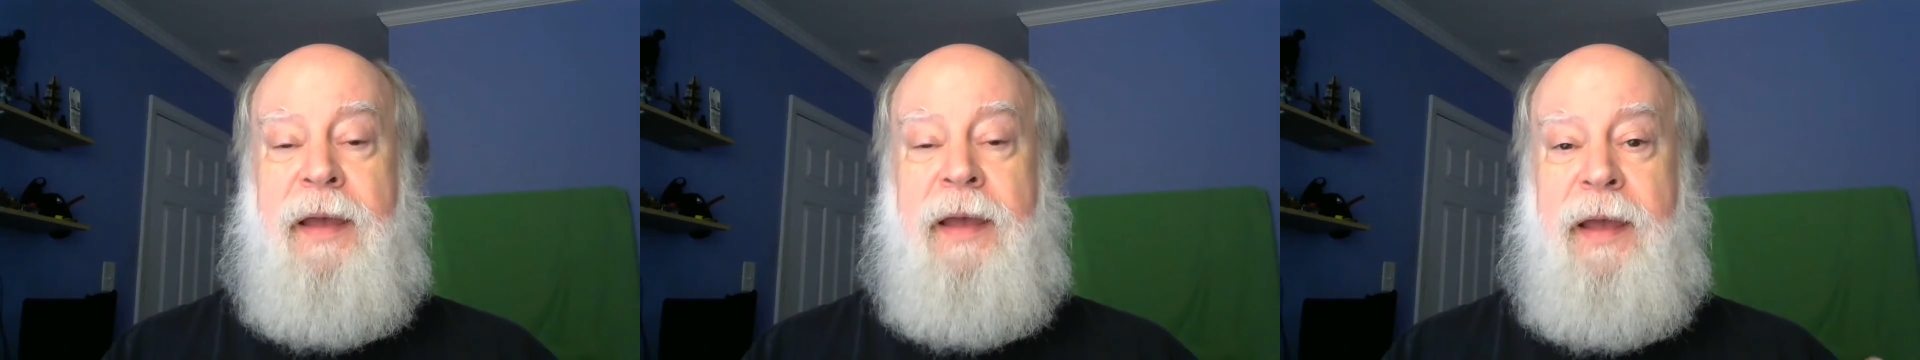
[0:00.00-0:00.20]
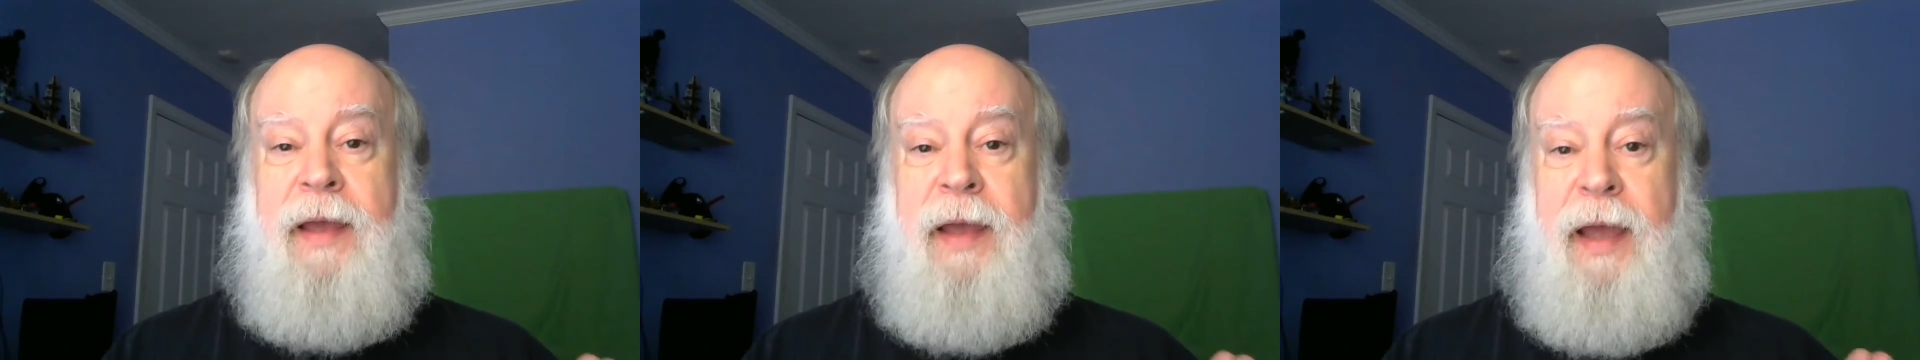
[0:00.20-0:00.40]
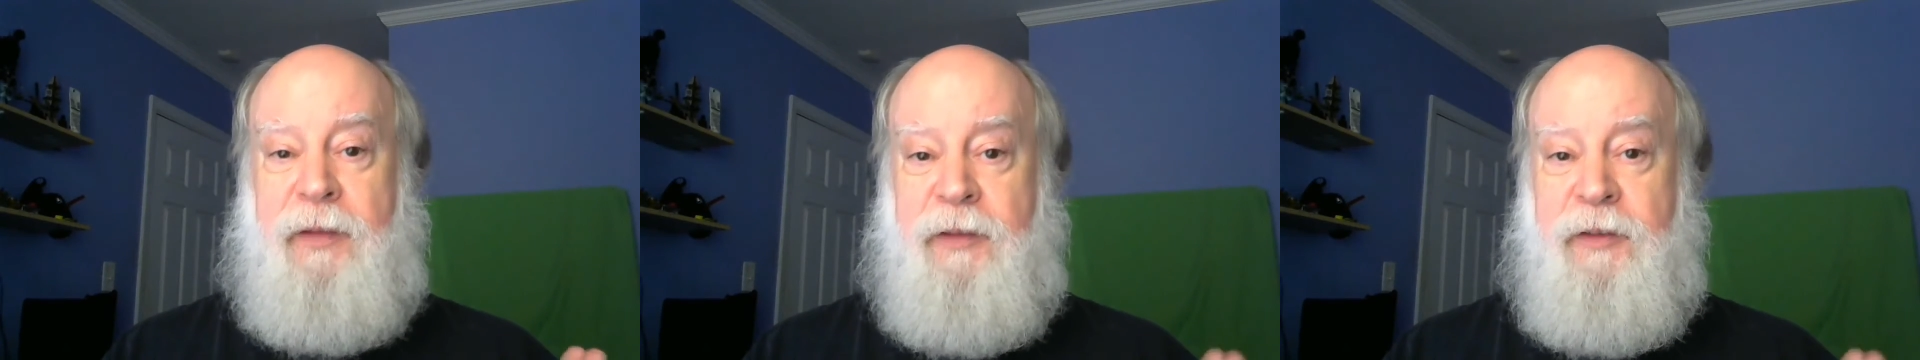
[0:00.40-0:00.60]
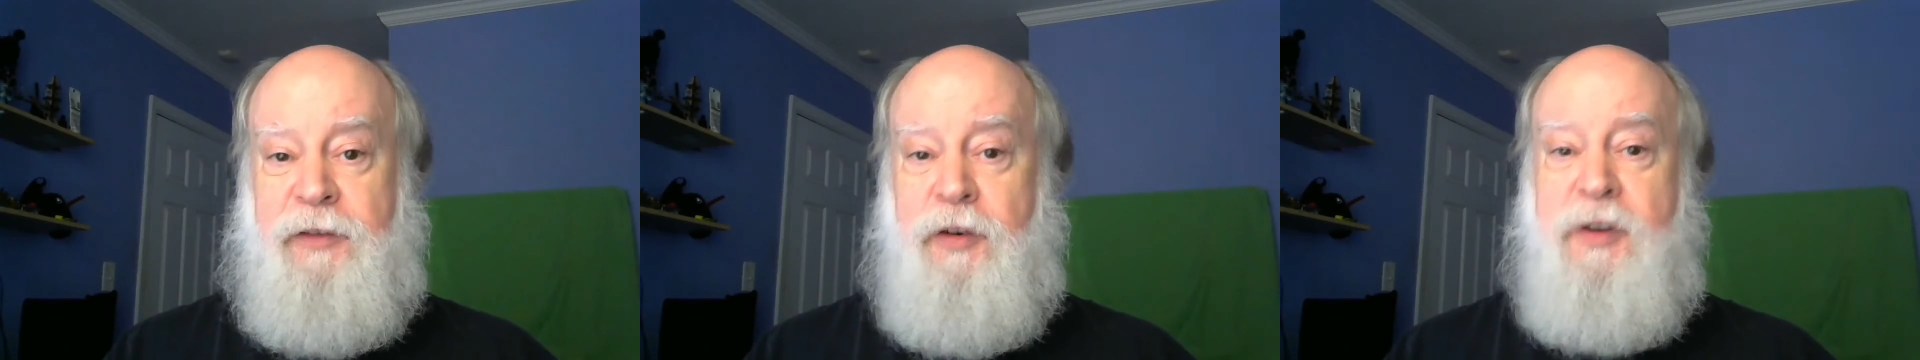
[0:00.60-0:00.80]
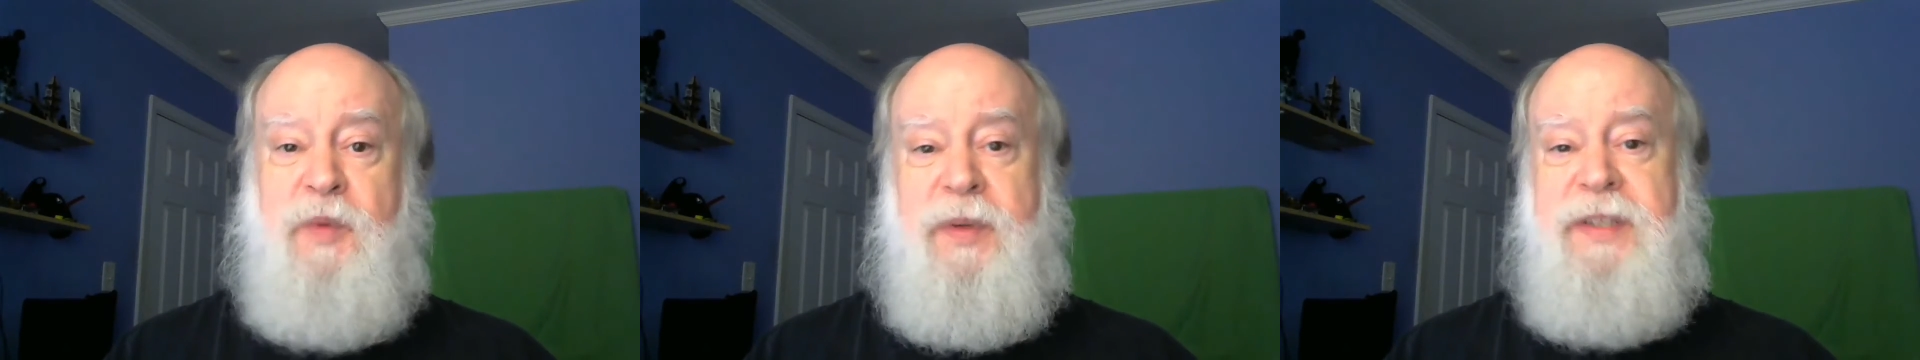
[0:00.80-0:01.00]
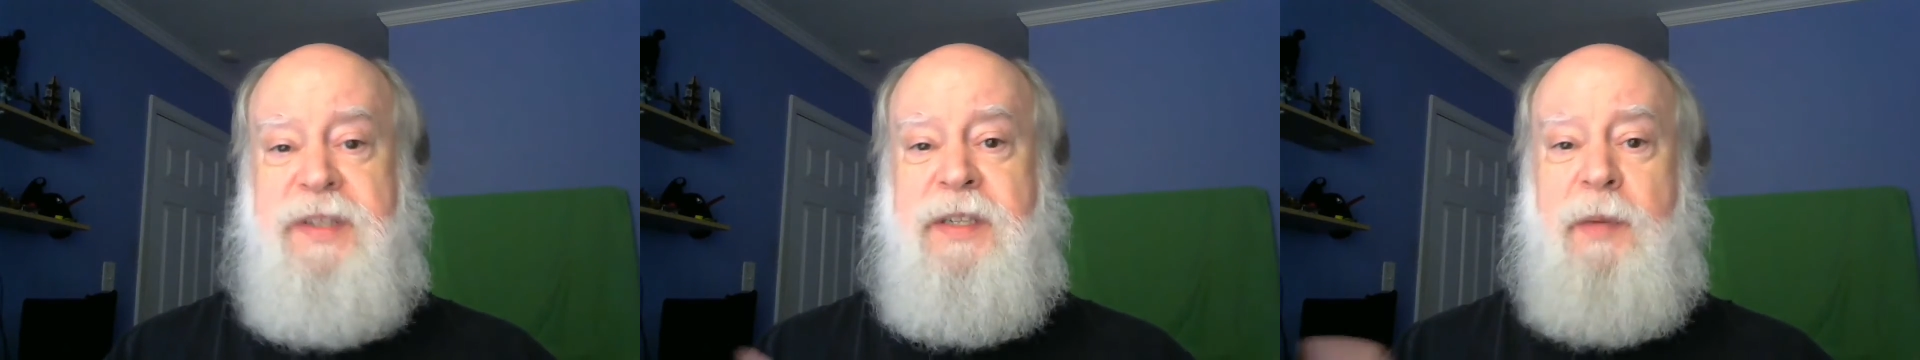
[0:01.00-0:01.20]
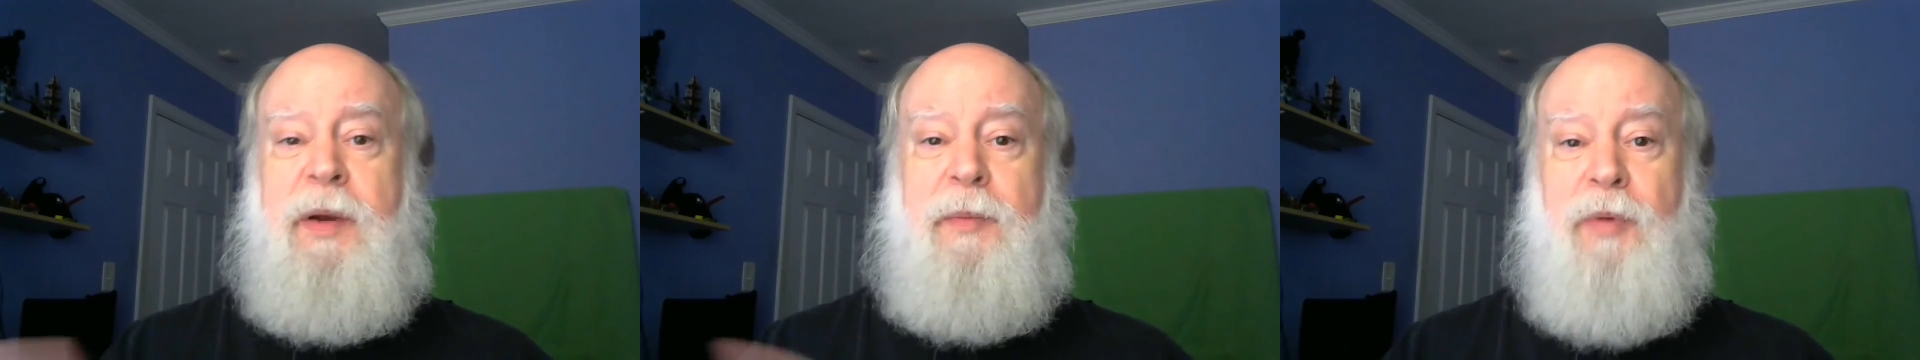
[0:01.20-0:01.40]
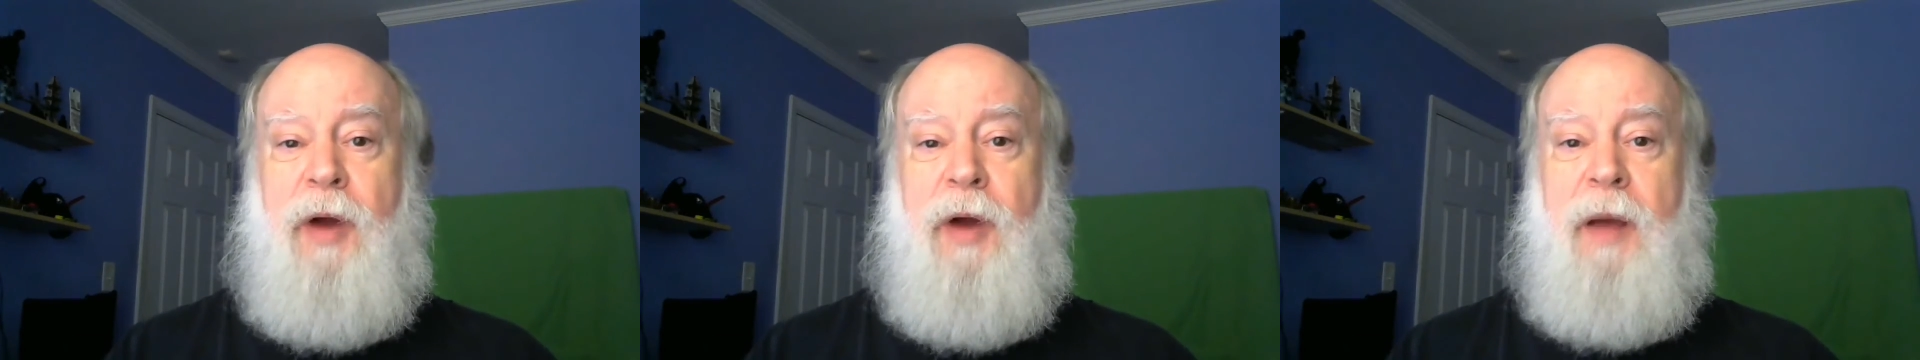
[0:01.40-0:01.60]
And the first one, somebody
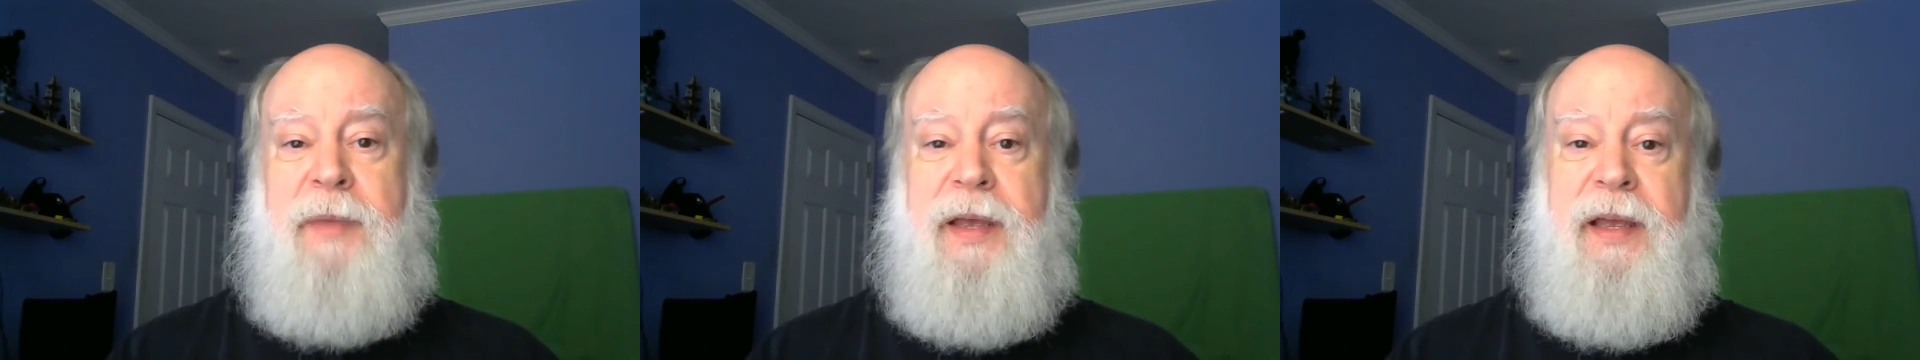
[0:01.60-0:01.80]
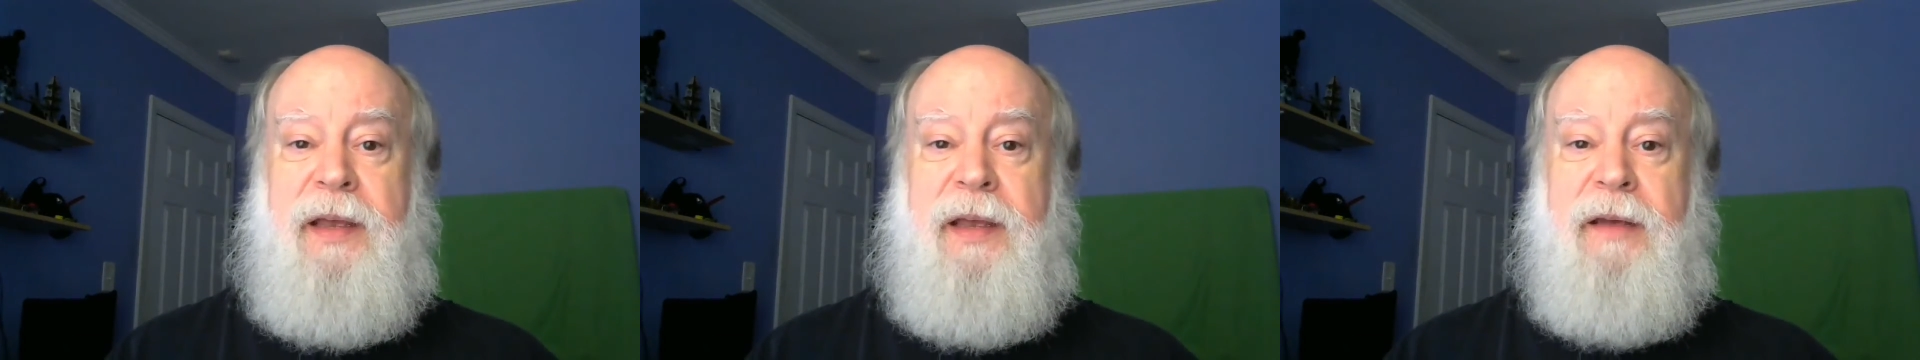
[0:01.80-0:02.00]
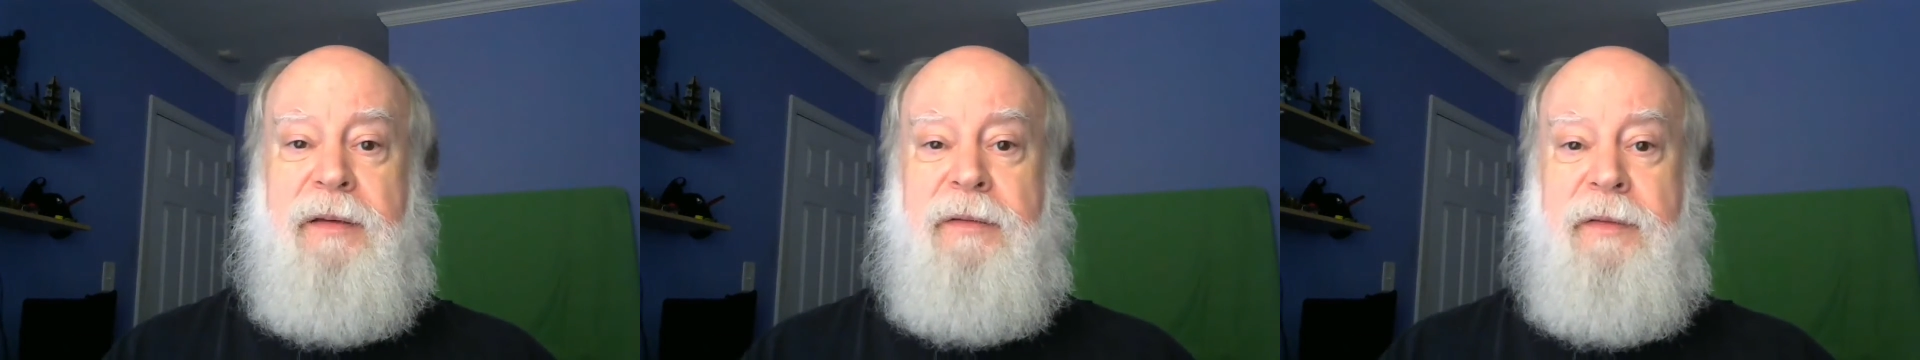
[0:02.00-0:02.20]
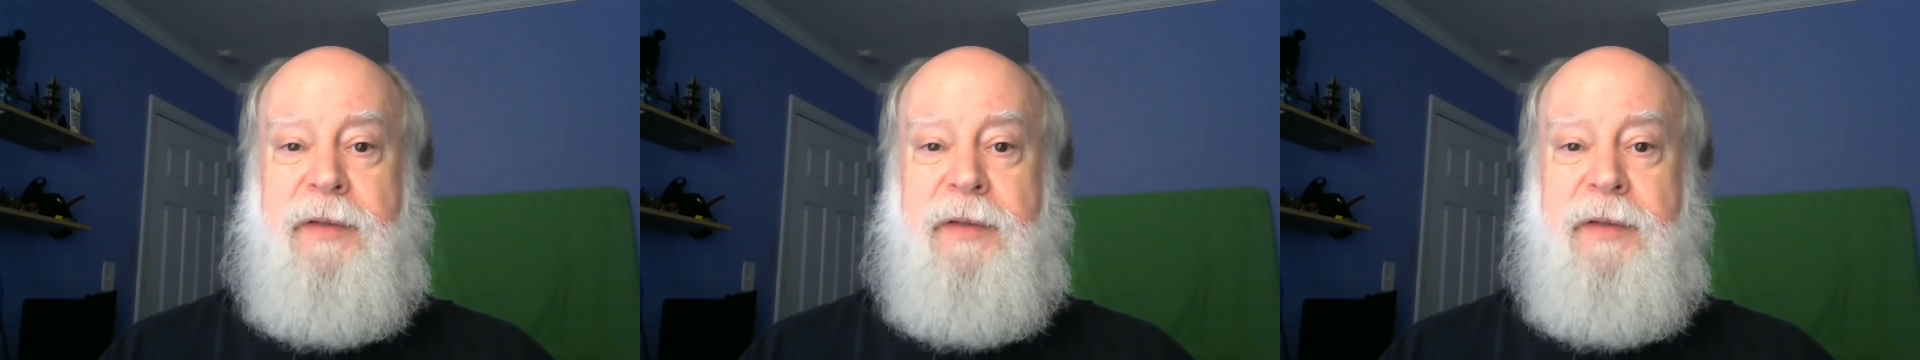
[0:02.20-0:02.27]
brought me